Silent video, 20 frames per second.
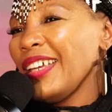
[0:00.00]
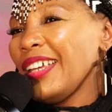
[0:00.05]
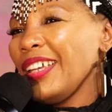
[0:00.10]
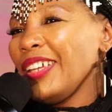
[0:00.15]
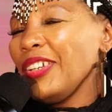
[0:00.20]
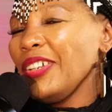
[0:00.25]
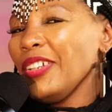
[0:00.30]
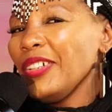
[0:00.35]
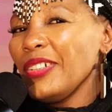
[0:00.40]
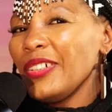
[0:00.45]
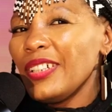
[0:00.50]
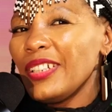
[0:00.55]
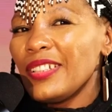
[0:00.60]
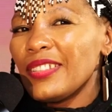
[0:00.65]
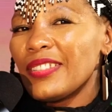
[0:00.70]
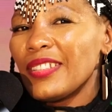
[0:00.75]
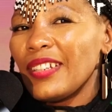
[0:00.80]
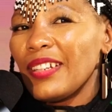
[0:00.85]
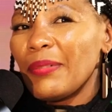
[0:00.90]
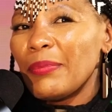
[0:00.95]

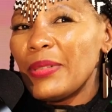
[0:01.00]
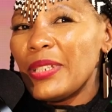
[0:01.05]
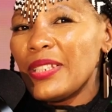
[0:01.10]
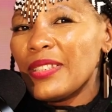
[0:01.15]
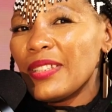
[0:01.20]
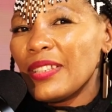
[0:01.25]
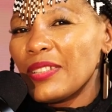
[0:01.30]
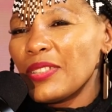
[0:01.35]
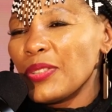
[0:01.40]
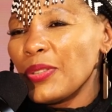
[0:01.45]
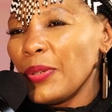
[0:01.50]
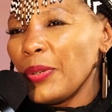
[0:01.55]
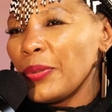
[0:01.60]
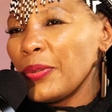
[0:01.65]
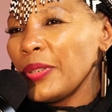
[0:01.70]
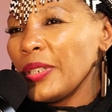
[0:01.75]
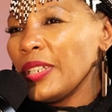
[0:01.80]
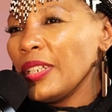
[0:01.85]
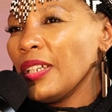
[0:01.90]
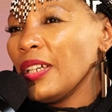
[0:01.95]
It's an amazing
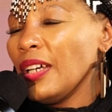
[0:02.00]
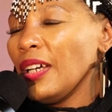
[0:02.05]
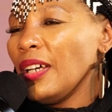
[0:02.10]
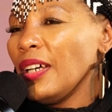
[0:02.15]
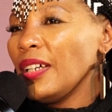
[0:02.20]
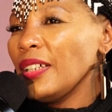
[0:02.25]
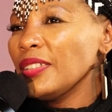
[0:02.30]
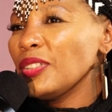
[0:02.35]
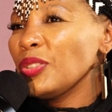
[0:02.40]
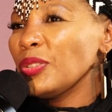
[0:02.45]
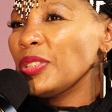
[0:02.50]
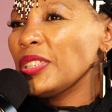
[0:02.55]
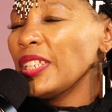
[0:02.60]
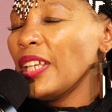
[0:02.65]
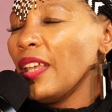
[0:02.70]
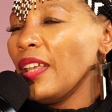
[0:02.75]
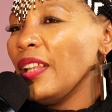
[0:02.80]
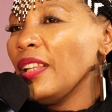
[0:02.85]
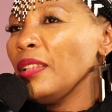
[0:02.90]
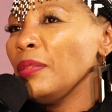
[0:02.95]
story to
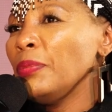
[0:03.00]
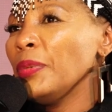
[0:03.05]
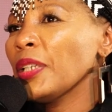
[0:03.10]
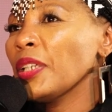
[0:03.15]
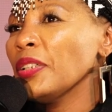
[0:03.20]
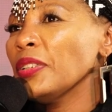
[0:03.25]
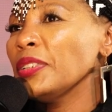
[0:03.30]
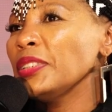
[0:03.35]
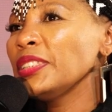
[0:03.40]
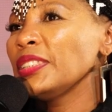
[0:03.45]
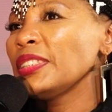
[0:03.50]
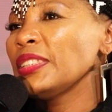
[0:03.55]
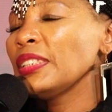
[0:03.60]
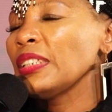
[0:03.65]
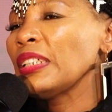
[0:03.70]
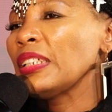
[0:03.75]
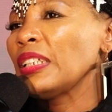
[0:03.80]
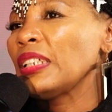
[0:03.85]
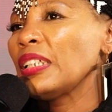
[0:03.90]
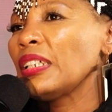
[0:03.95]
tell, because
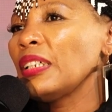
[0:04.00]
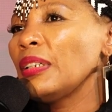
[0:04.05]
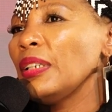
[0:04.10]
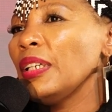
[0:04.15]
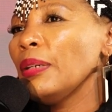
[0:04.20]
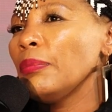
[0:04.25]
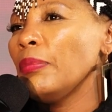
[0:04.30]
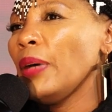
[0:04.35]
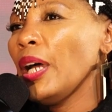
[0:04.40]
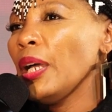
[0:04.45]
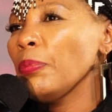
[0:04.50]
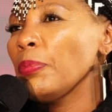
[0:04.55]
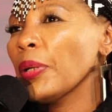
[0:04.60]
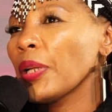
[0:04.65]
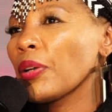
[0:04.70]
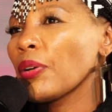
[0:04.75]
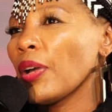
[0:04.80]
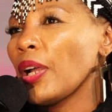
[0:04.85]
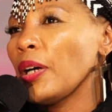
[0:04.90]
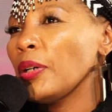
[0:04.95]
my
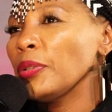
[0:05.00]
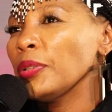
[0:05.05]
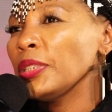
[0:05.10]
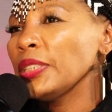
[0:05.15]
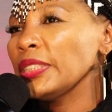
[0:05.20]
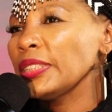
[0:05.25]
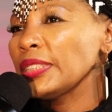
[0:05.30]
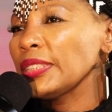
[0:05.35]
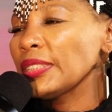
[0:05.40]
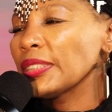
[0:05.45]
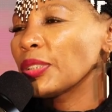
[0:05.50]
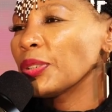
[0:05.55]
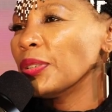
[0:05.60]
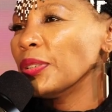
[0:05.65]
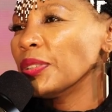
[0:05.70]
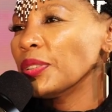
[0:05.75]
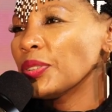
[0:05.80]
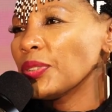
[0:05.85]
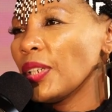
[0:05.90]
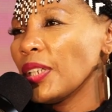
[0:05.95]
background is
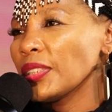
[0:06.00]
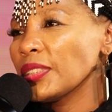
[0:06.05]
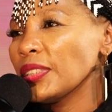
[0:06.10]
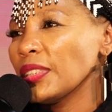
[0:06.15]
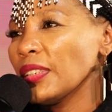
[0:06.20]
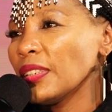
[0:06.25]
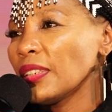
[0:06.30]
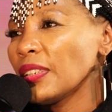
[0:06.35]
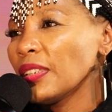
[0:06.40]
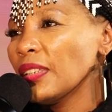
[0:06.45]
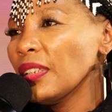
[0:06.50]
construction.